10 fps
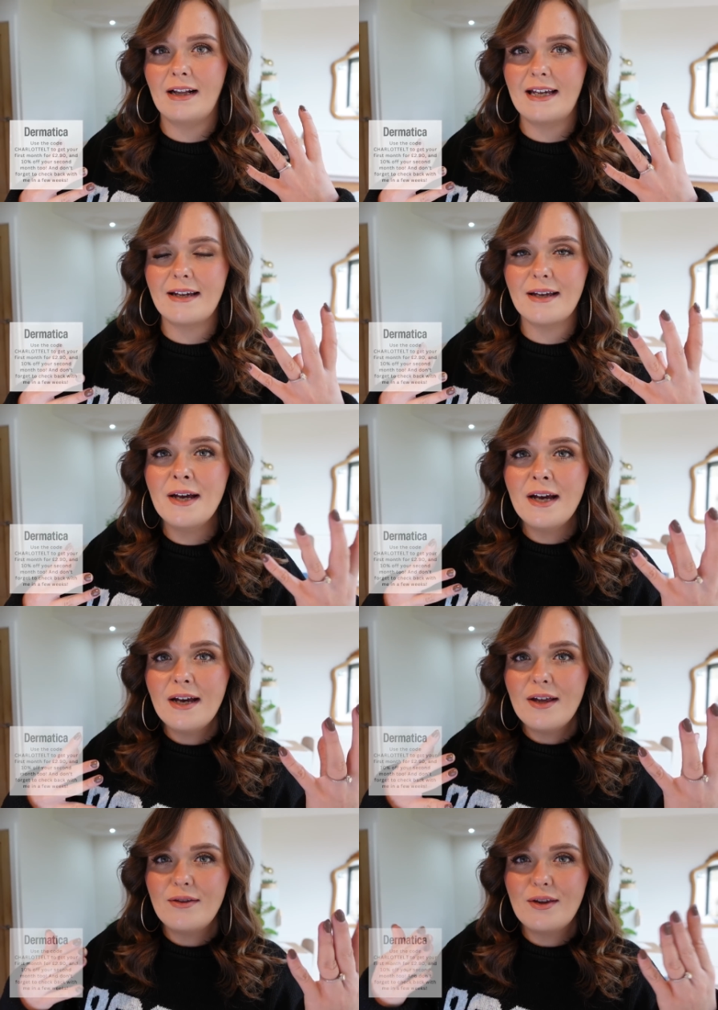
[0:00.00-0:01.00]
like
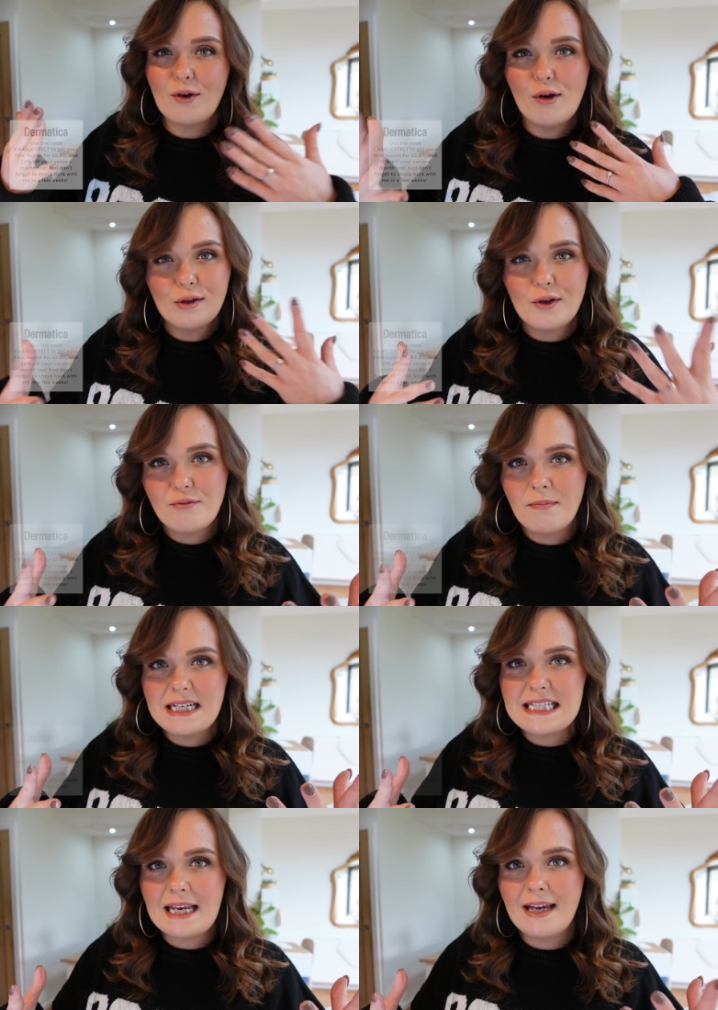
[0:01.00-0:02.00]
the colour of my
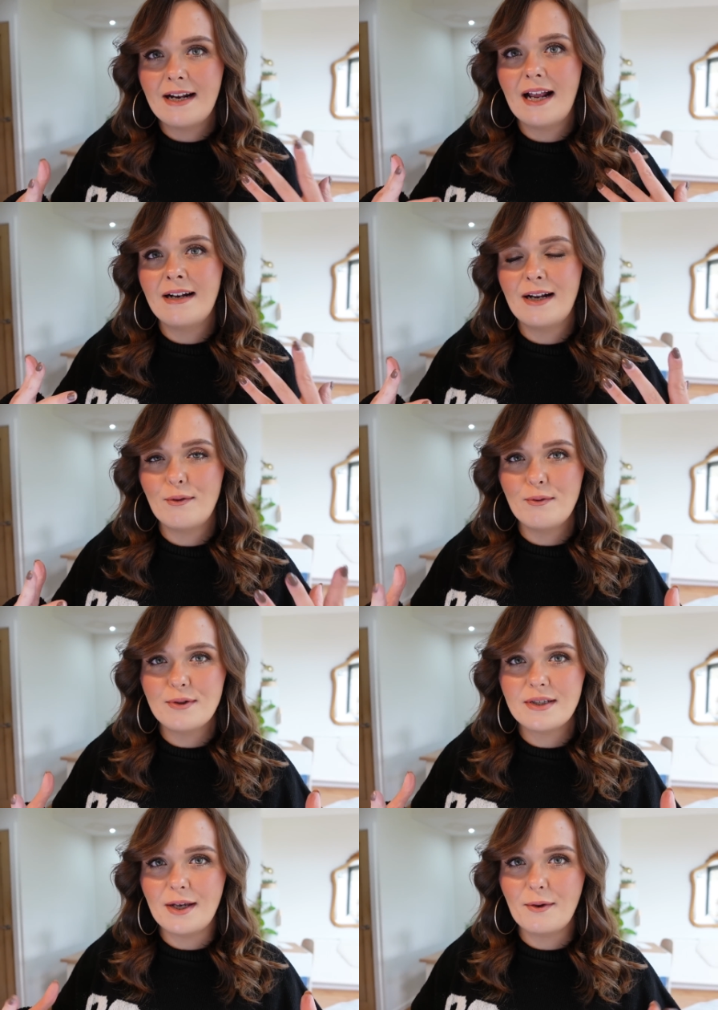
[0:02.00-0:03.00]
skin, and then
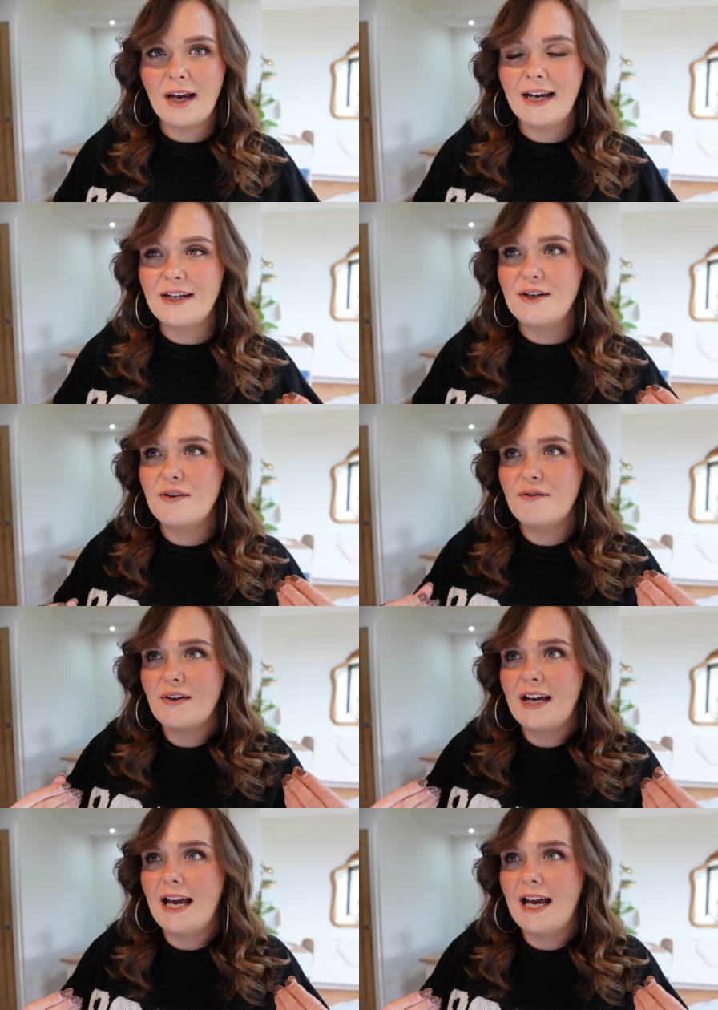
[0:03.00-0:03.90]
also kind of